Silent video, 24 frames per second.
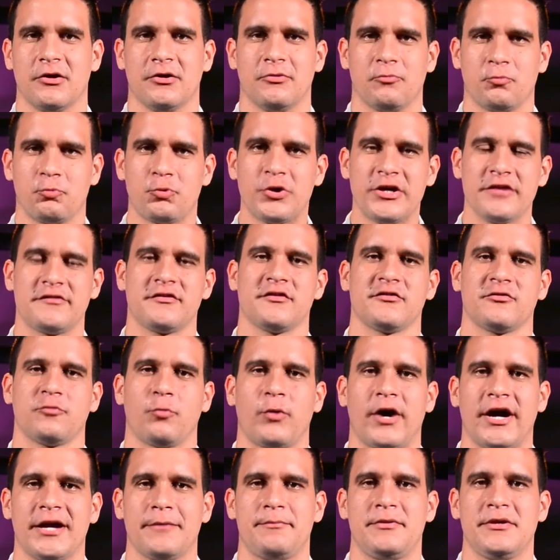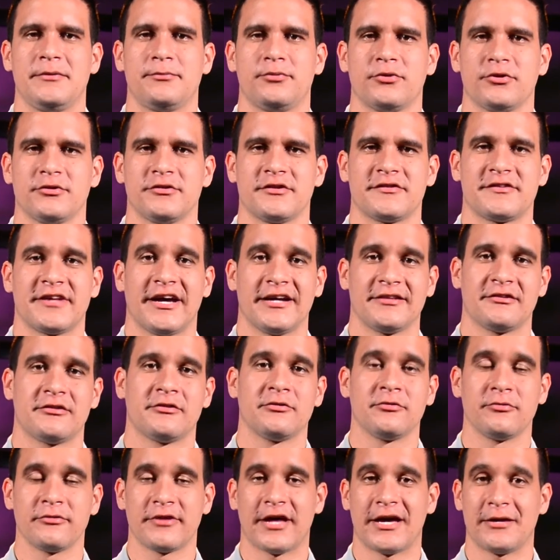reasons why people decide to
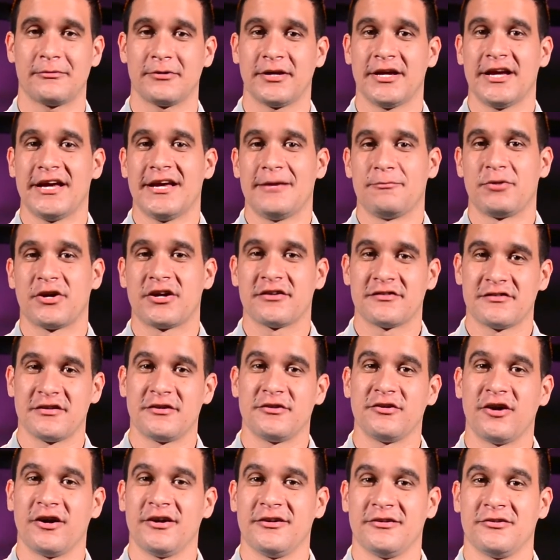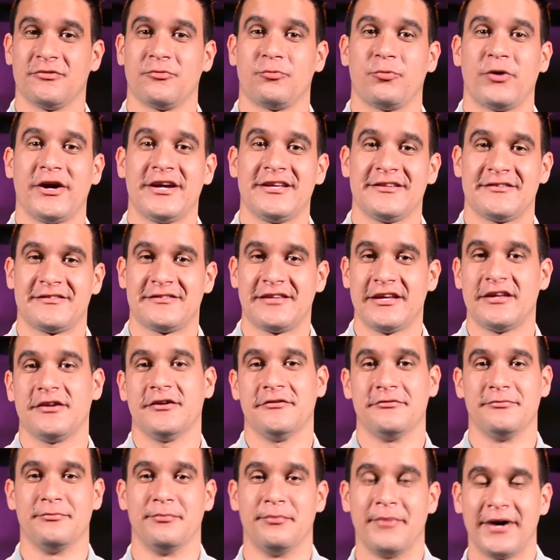do that because they're not in the right state
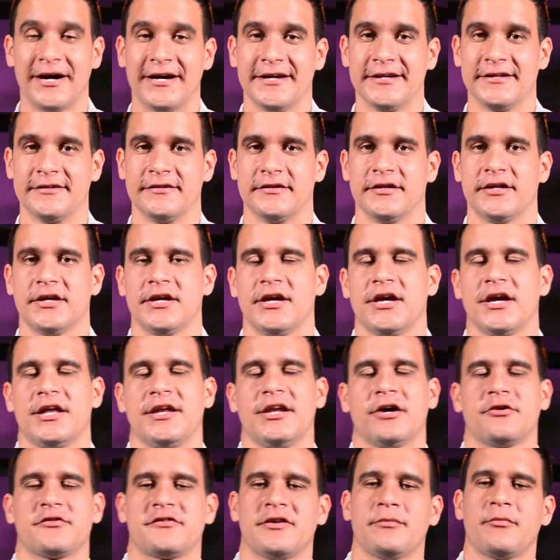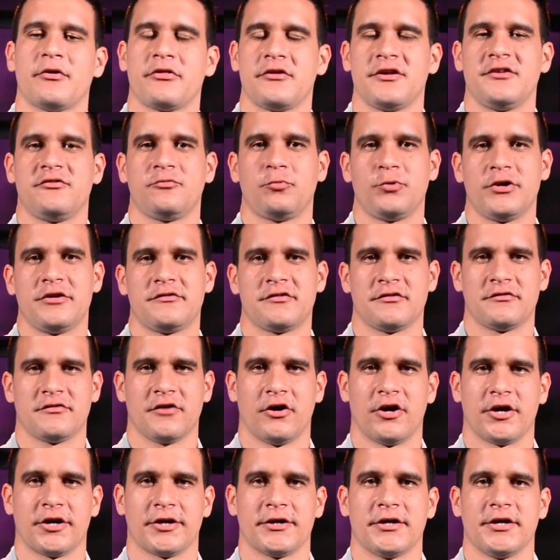of mind. Now, some of these reasons
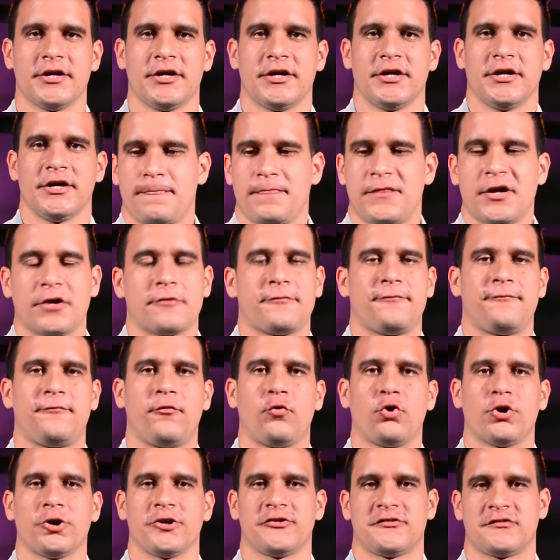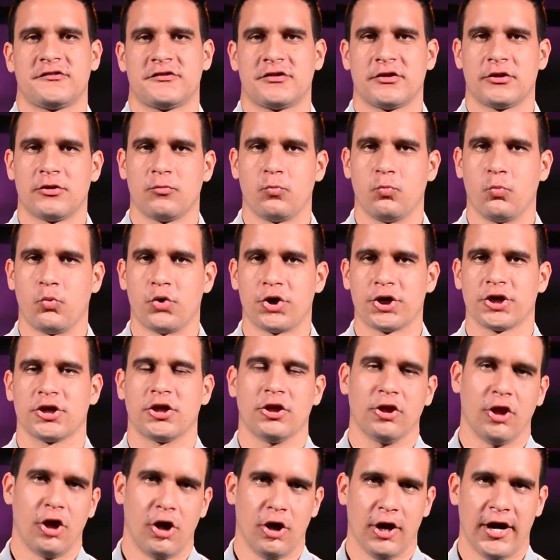are they're forced to work
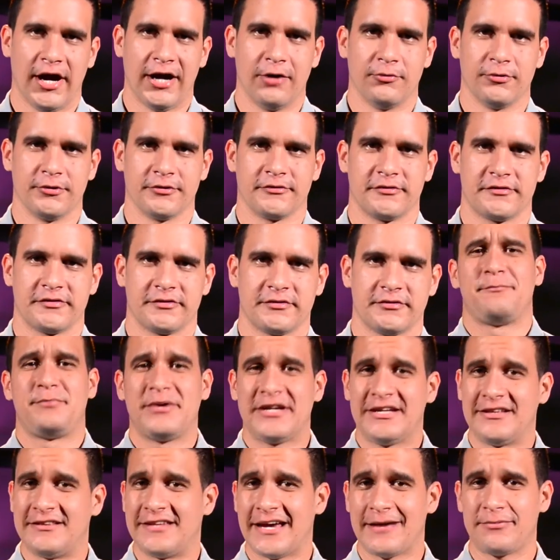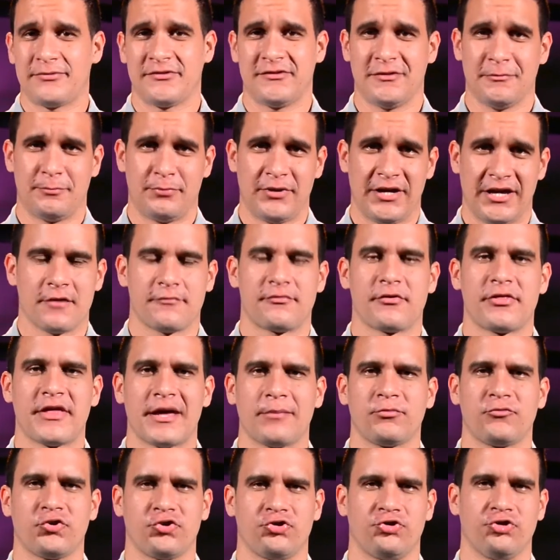long hours, big debts to pay. For
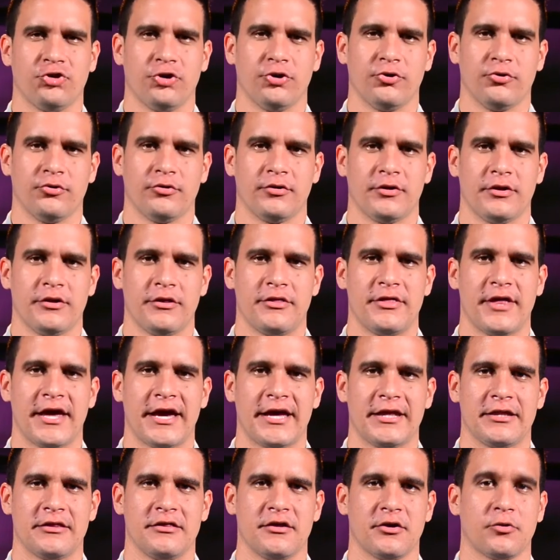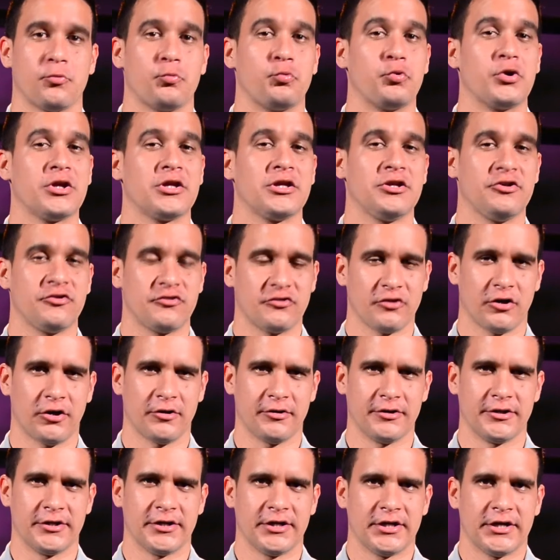them to show that they're really
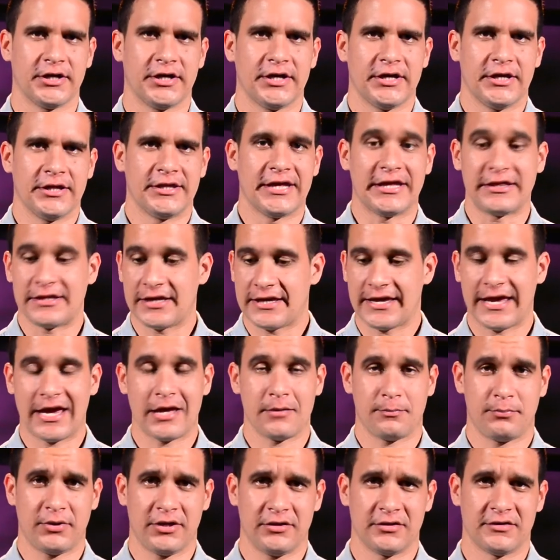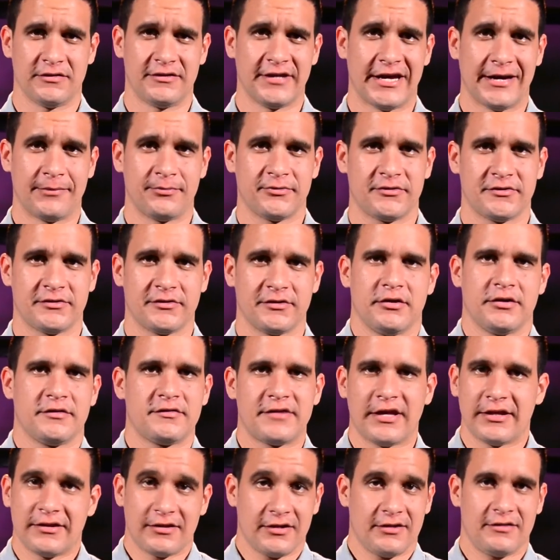sorry, that they can't pay the debts, is
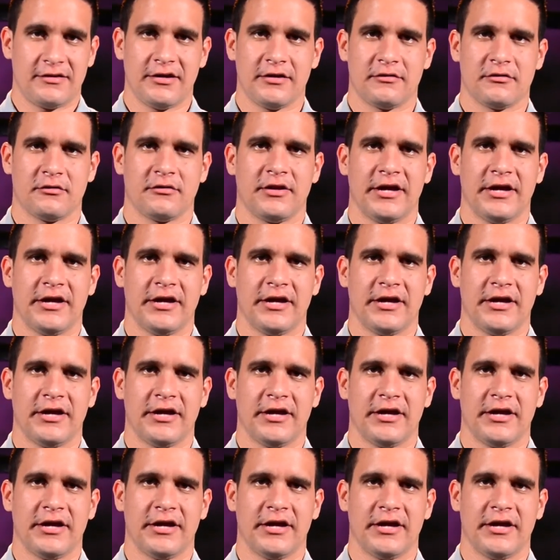that they take their